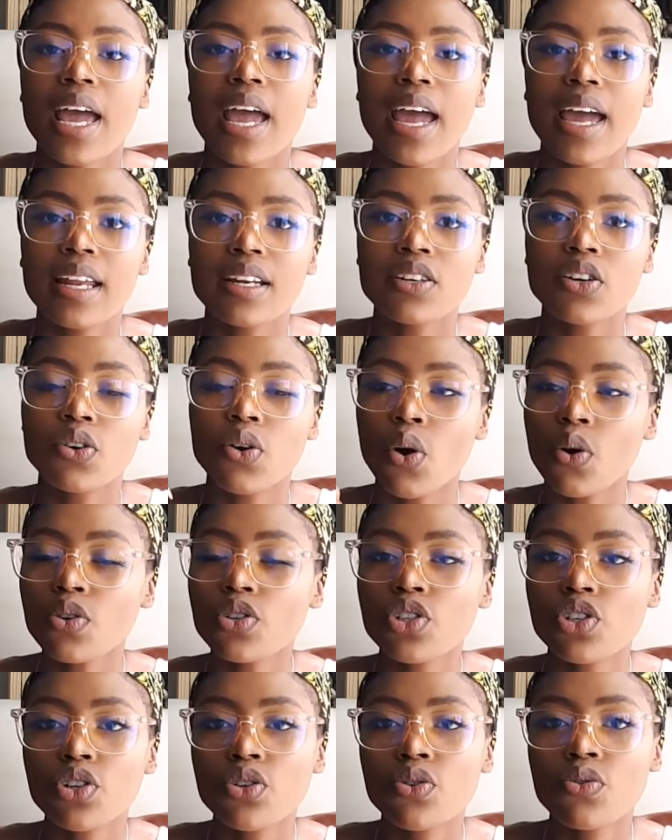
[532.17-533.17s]
and go
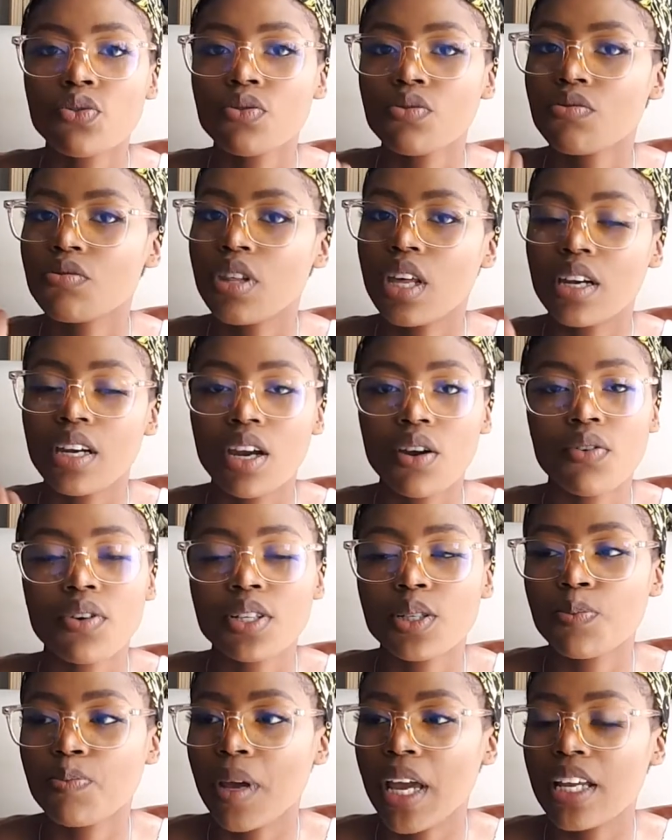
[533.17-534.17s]
to the
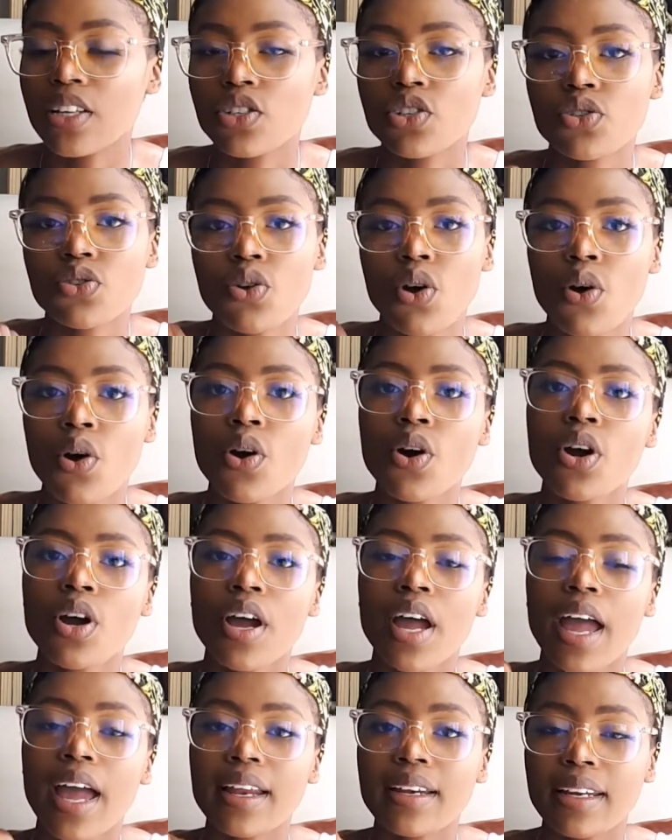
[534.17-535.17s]
nearest paint store
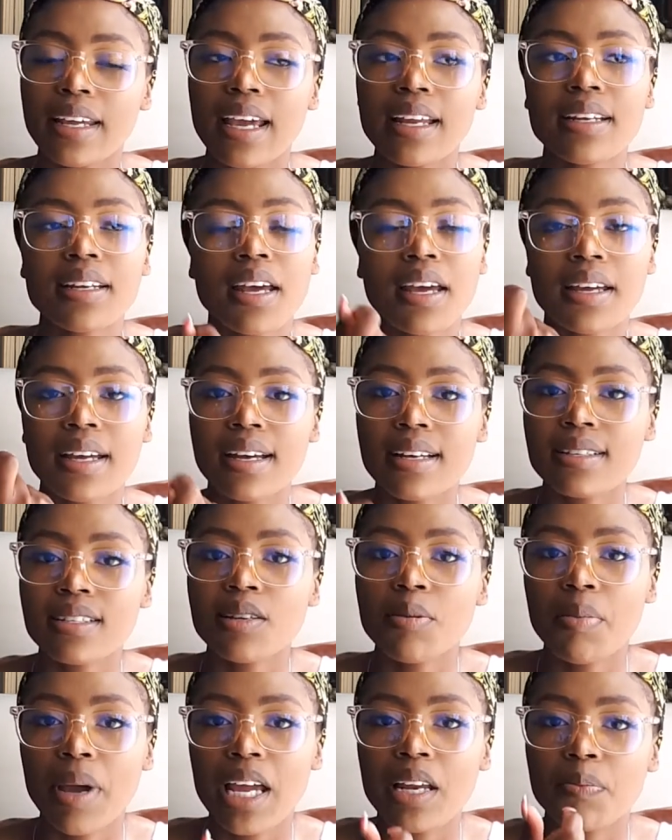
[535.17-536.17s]
and get a
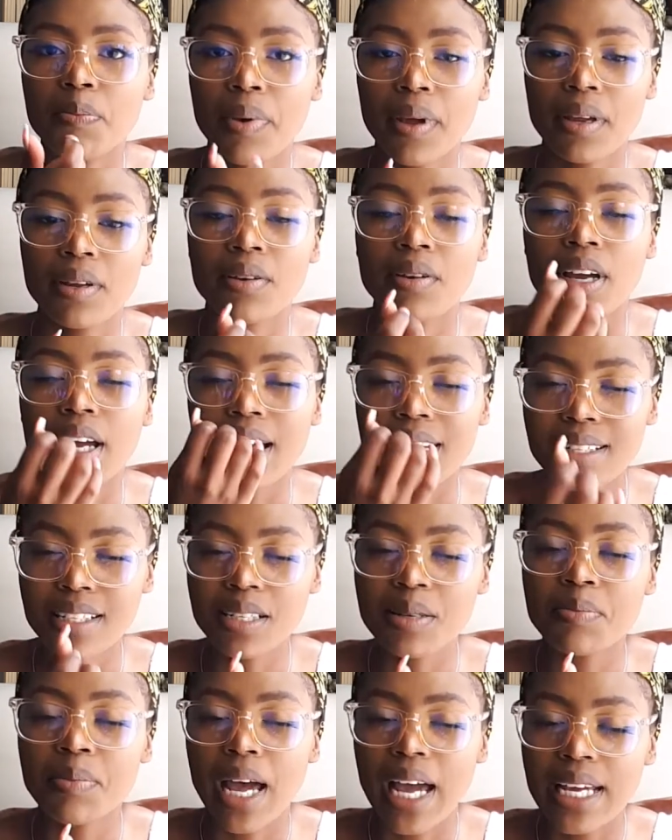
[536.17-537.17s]

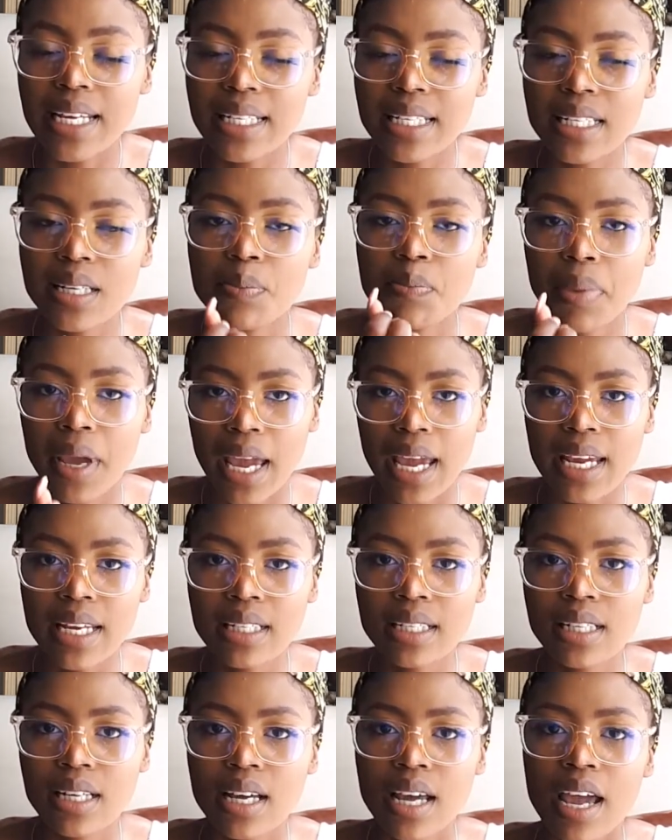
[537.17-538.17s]
customized
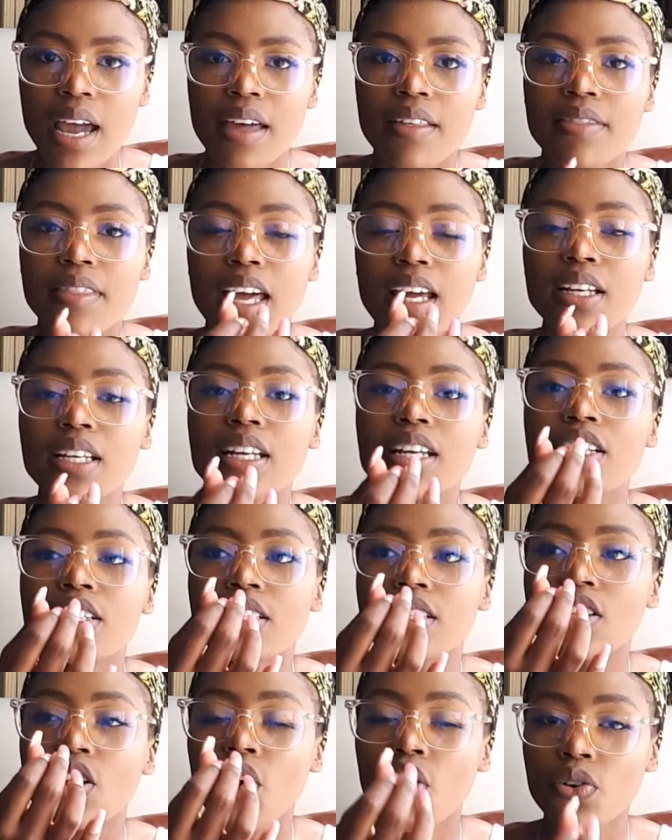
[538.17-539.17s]
paint that
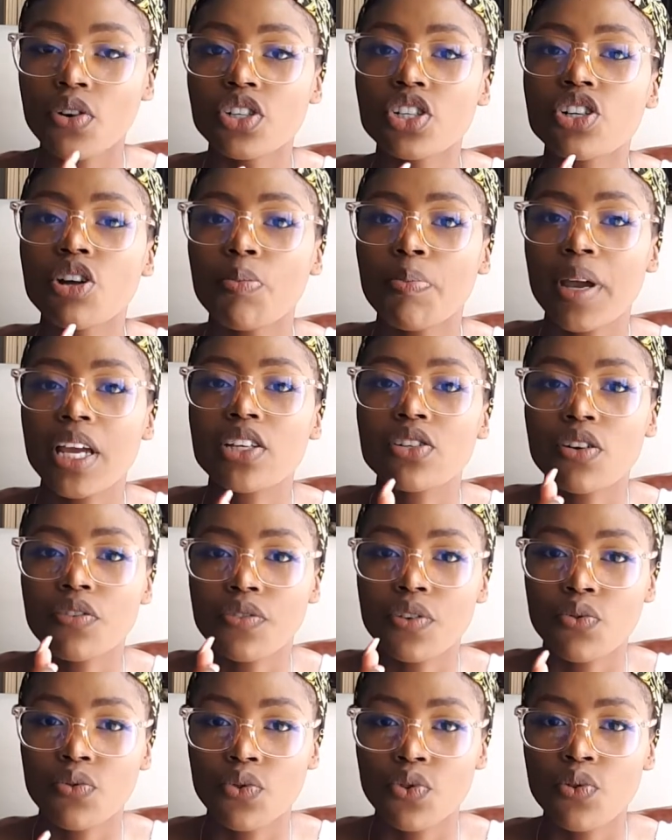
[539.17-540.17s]
is the original paint of
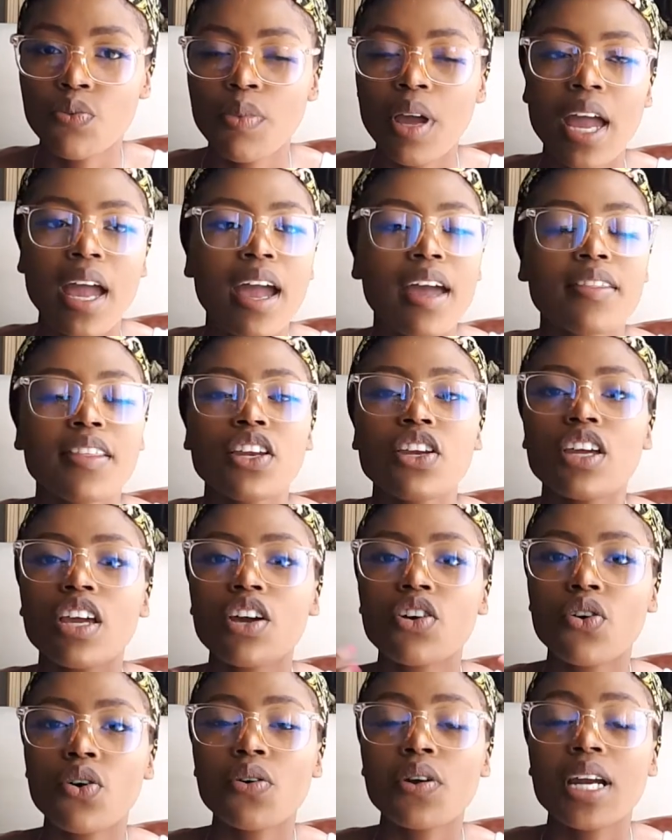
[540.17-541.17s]
the room, and then you
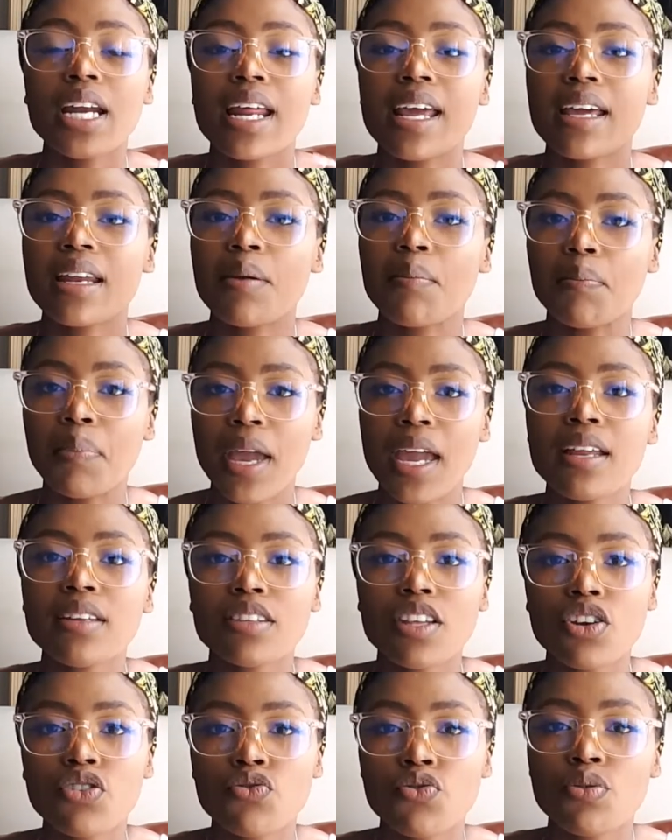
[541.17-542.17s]
can go right ahead and paint
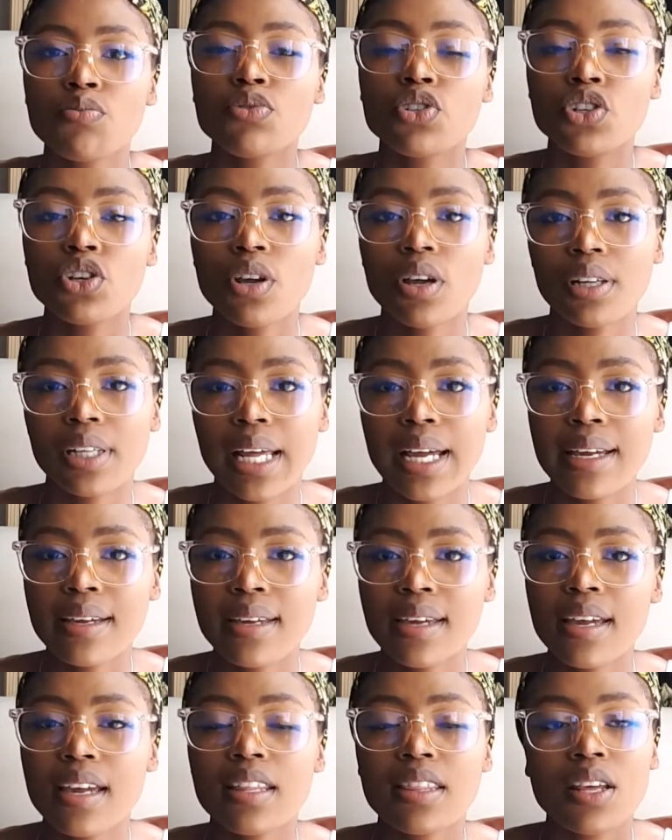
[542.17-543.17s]
that room to your
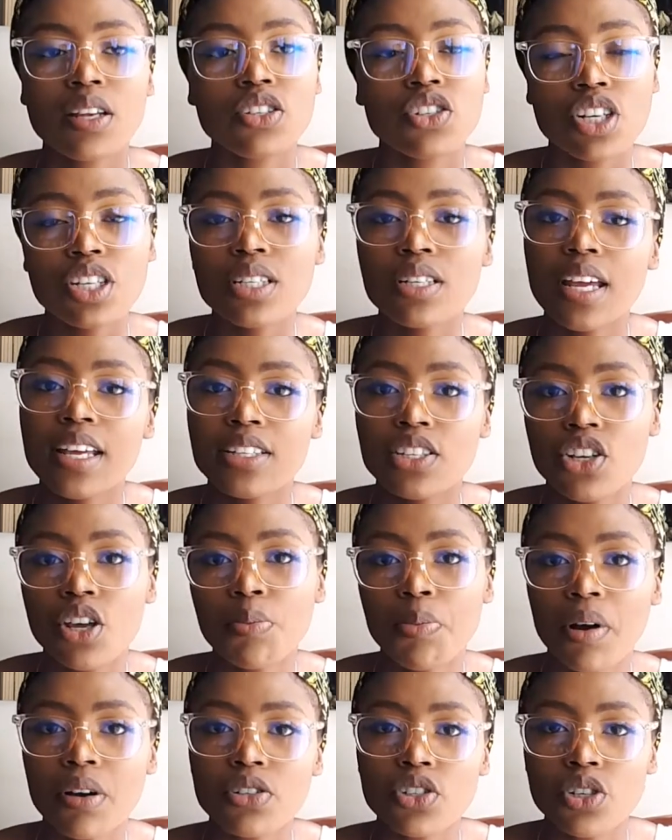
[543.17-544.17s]
liking, and then just as you're
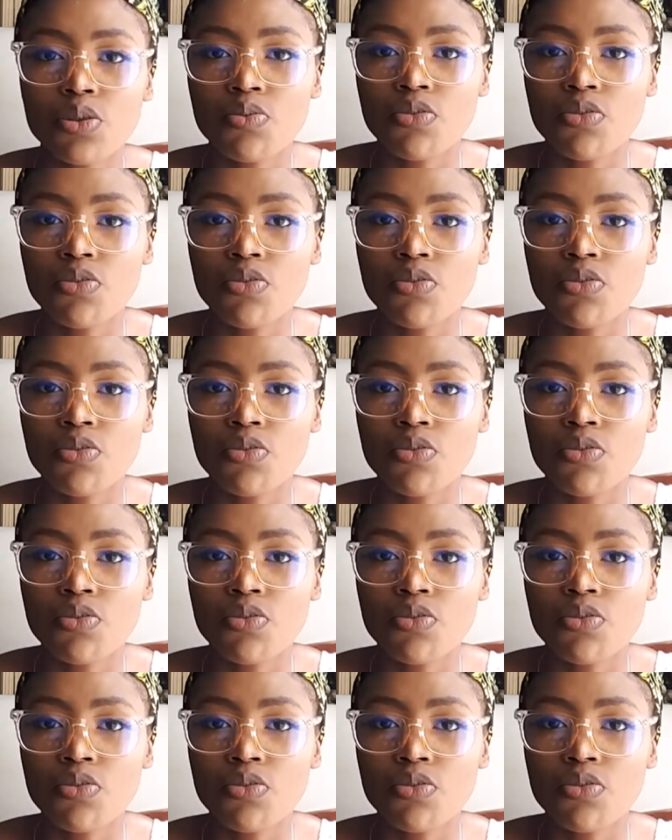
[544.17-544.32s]
about to